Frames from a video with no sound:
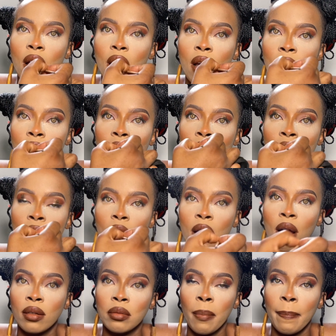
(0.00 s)
So now for the
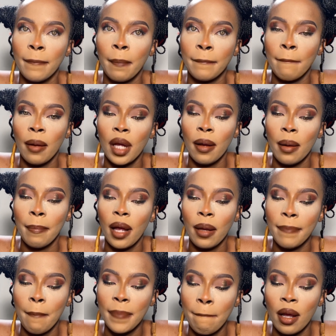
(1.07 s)
lip, I went in with
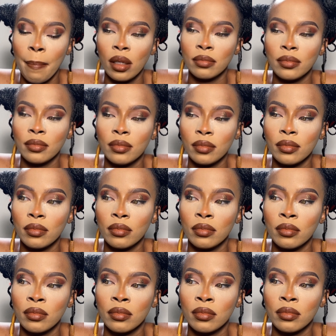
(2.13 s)
dark colors from
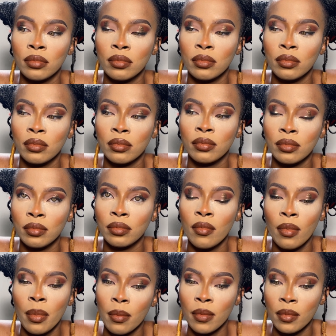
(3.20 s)
Avoir
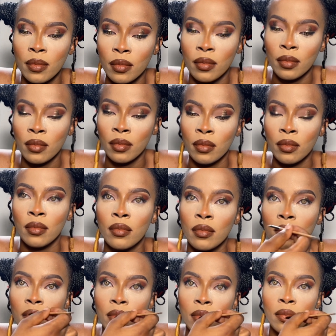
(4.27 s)
to
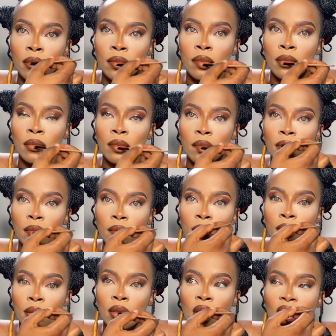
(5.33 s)
line.
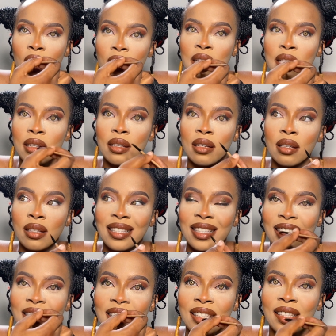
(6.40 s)
You can see I'm
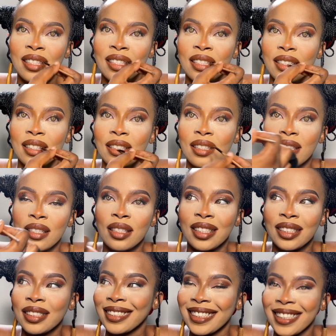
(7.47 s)

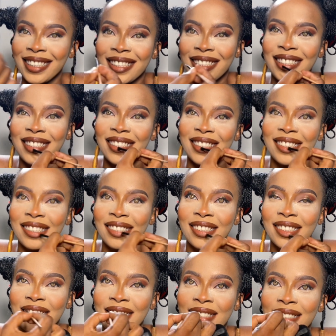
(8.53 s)
using particular
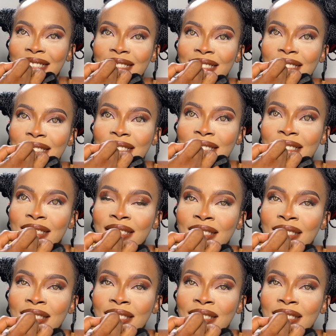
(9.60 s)
techniques,